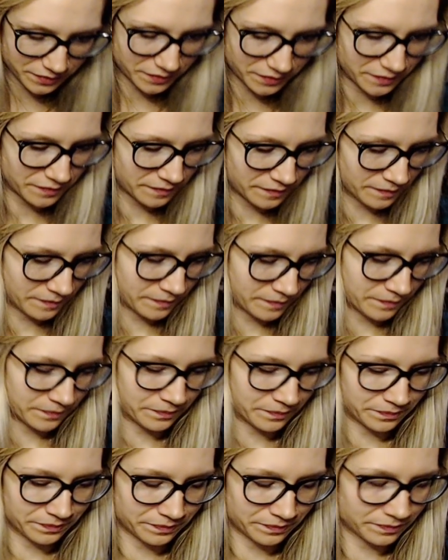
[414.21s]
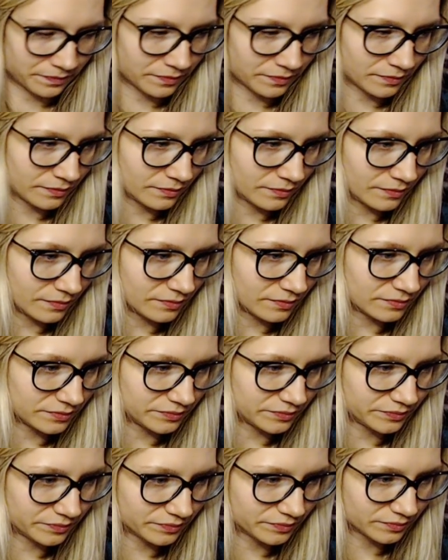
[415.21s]

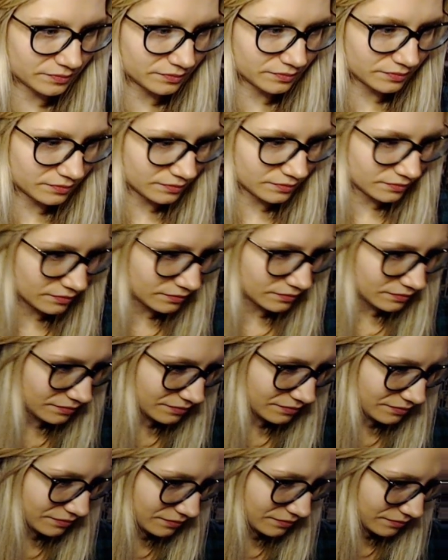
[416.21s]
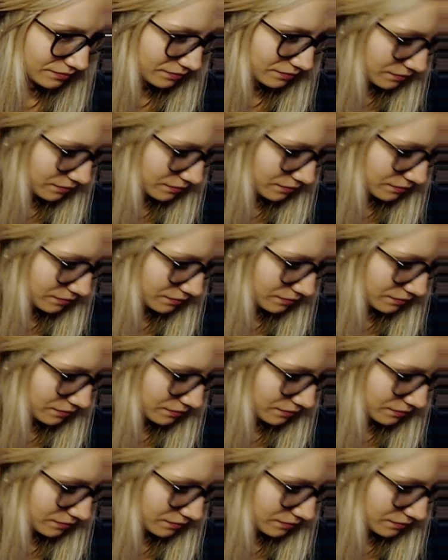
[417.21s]
(not speaking)